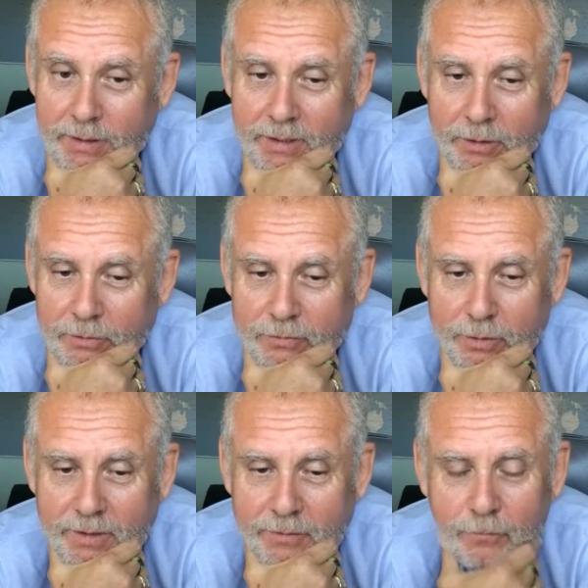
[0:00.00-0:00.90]

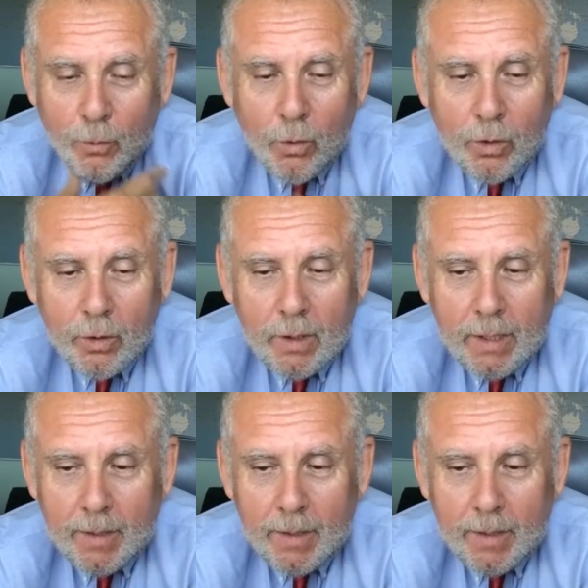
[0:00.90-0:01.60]
Certainly for